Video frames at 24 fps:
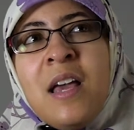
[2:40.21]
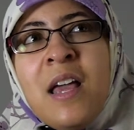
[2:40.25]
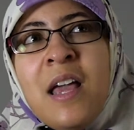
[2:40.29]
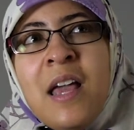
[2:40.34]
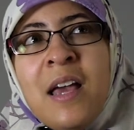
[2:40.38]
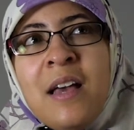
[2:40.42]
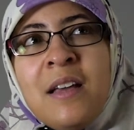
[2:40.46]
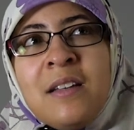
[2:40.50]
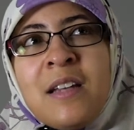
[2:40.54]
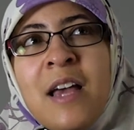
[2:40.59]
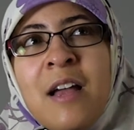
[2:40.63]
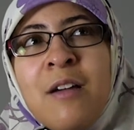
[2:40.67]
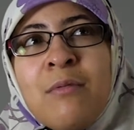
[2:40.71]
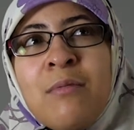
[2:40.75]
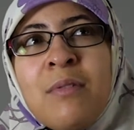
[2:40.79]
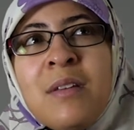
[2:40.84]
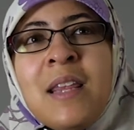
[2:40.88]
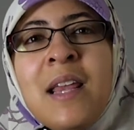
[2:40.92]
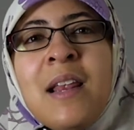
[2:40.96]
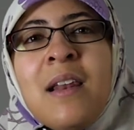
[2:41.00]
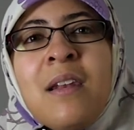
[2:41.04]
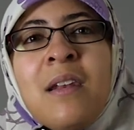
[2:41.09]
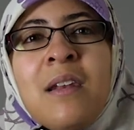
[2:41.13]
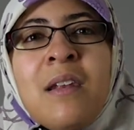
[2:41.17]
And I
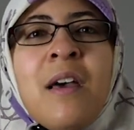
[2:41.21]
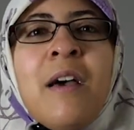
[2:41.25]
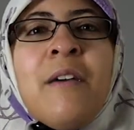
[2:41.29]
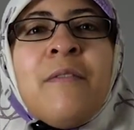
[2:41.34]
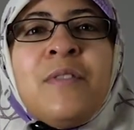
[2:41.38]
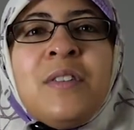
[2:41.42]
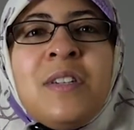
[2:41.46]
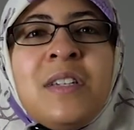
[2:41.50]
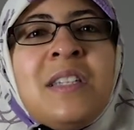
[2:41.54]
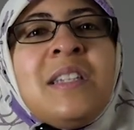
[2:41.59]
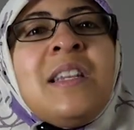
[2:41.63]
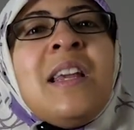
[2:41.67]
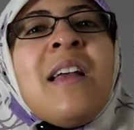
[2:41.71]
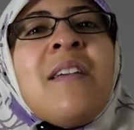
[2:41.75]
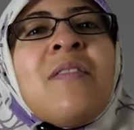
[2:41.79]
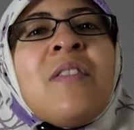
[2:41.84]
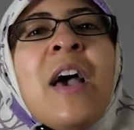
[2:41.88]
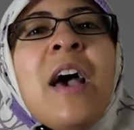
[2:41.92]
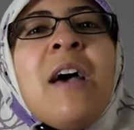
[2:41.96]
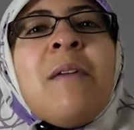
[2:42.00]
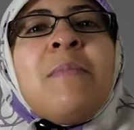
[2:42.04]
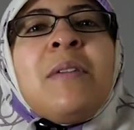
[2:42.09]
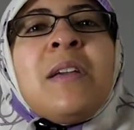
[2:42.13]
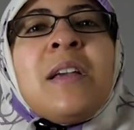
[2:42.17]
really love seeing
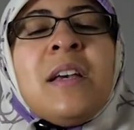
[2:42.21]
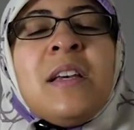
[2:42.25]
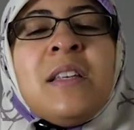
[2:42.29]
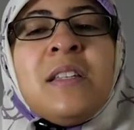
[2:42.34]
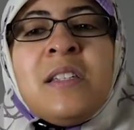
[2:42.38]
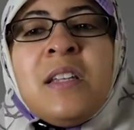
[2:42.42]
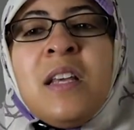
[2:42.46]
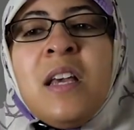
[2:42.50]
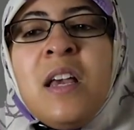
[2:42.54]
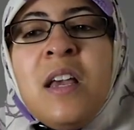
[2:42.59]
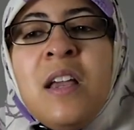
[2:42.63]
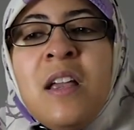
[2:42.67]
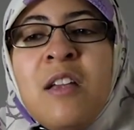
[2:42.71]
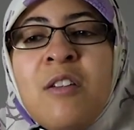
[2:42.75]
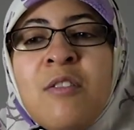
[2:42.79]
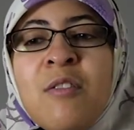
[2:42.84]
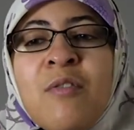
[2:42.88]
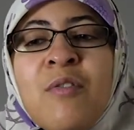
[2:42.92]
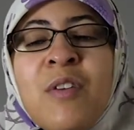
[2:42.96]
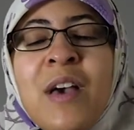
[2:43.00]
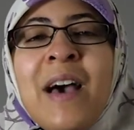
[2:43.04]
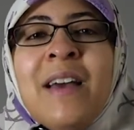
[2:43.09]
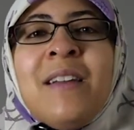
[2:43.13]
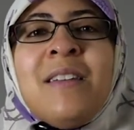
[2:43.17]
that because,
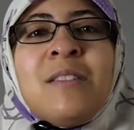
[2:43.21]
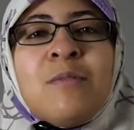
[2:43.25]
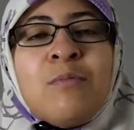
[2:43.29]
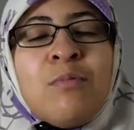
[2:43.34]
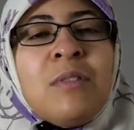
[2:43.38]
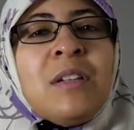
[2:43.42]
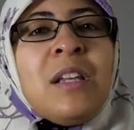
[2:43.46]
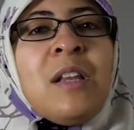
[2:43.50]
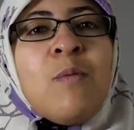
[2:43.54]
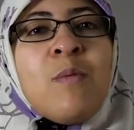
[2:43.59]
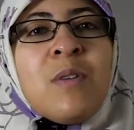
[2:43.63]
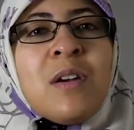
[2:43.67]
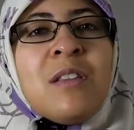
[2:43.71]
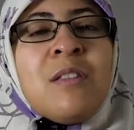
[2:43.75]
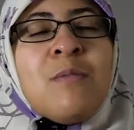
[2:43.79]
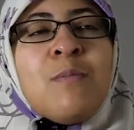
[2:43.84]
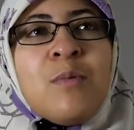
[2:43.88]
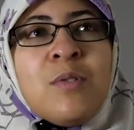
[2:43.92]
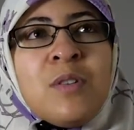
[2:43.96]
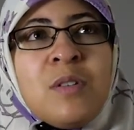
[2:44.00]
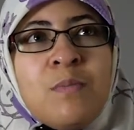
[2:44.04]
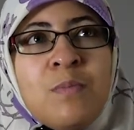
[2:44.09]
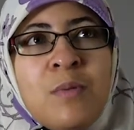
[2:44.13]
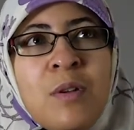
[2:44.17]
that is really one of the
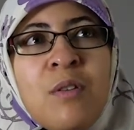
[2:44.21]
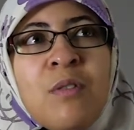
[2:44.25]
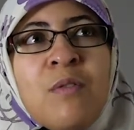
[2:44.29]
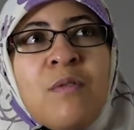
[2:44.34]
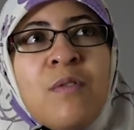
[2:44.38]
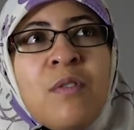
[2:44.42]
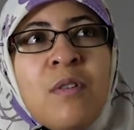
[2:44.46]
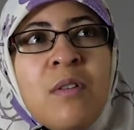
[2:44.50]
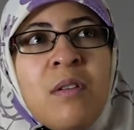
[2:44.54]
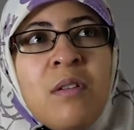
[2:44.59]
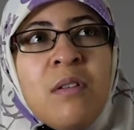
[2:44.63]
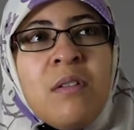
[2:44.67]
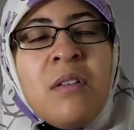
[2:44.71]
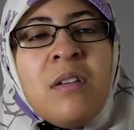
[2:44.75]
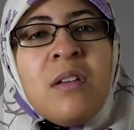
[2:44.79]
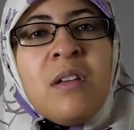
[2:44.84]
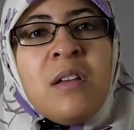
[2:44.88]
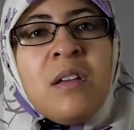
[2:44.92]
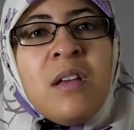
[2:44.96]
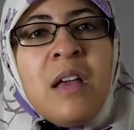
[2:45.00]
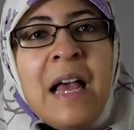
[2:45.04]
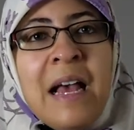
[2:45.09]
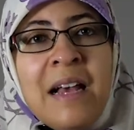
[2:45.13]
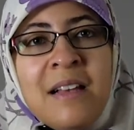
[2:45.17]
most beautiful
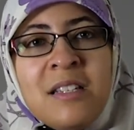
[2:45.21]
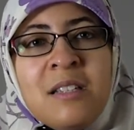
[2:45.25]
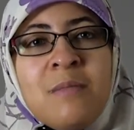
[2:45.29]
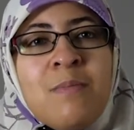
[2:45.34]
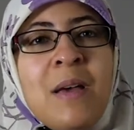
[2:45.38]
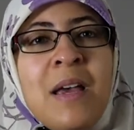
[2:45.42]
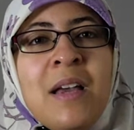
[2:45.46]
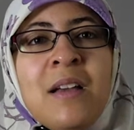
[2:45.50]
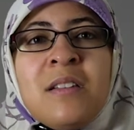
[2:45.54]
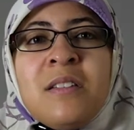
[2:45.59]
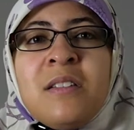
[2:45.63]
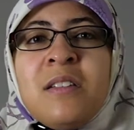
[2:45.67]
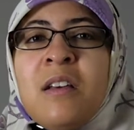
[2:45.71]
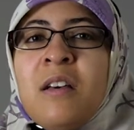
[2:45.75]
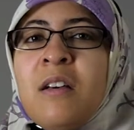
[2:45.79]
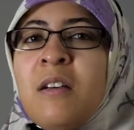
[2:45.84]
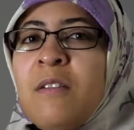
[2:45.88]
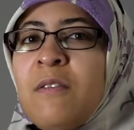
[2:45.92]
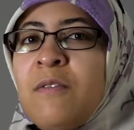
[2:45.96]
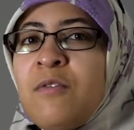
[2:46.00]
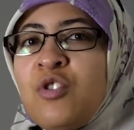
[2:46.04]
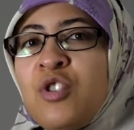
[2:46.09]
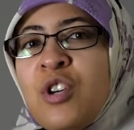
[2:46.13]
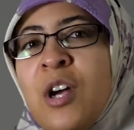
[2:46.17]
aspects
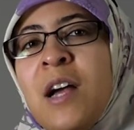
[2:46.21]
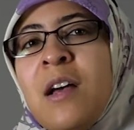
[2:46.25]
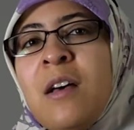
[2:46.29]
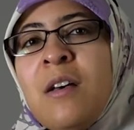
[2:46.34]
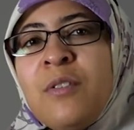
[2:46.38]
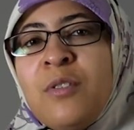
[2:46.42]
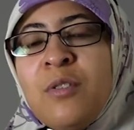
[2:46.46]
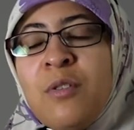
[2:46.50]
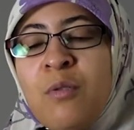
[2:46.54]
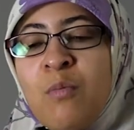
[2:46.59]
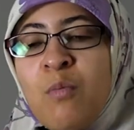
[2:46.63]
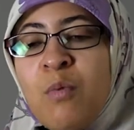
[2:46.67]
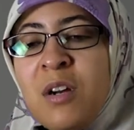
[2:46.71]
of childhood.